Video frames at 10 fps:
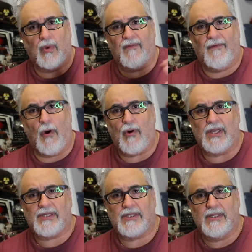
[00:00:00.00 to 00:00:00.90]
We
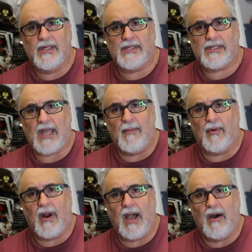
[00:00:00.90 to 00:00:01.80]
focus this
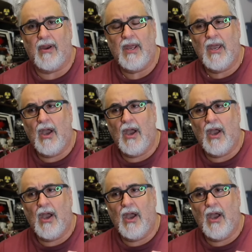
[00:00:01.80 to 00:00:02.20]
time around